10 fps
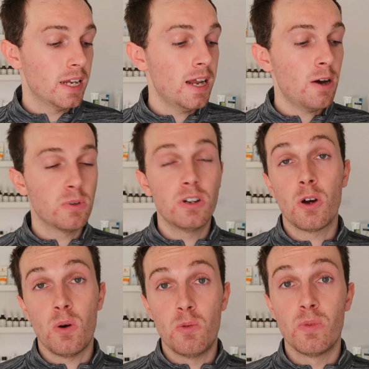And now I'm going to
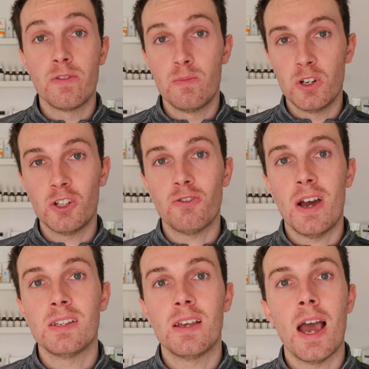go on with a
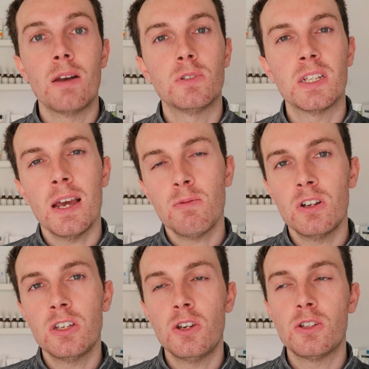moisturizer, and today I'm
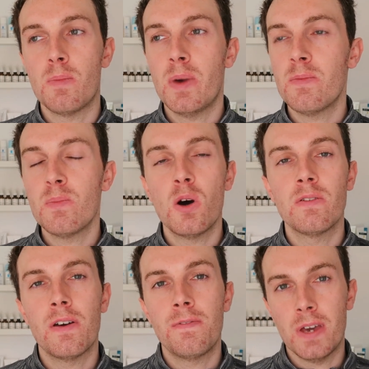going to use a bit more
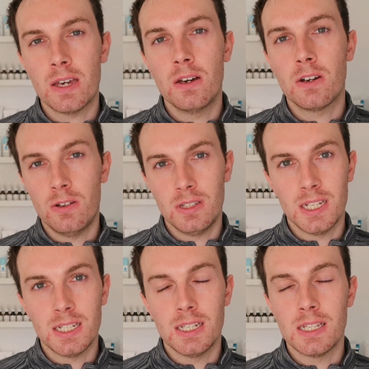of a thicker
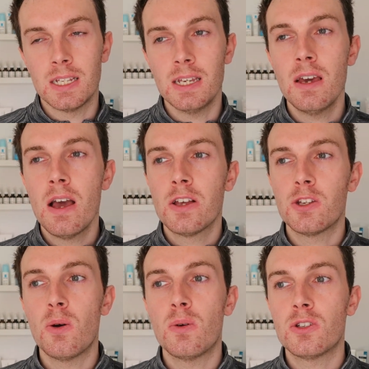consistency,
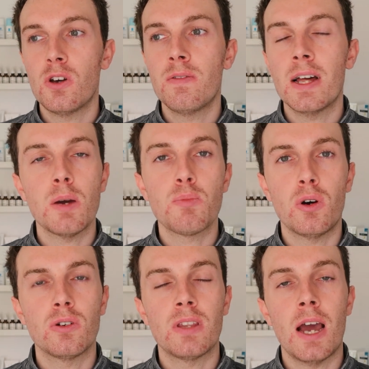so sort of like a
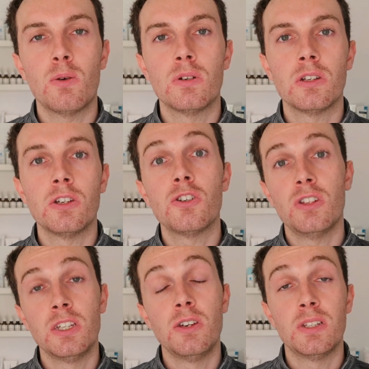product that I would
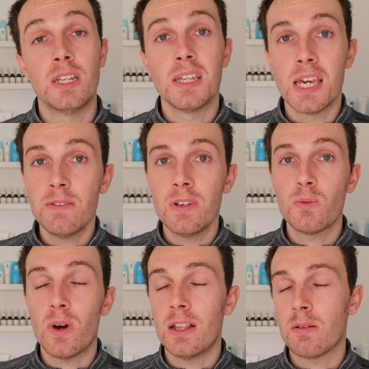usually use in the
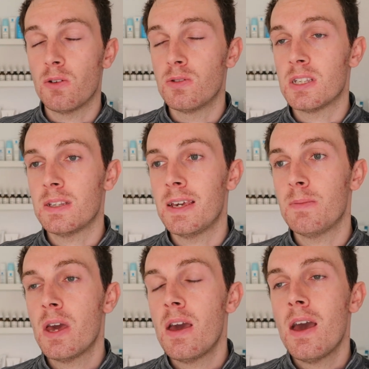evening while I'm going to
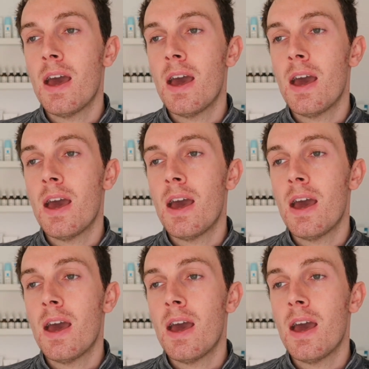sleep,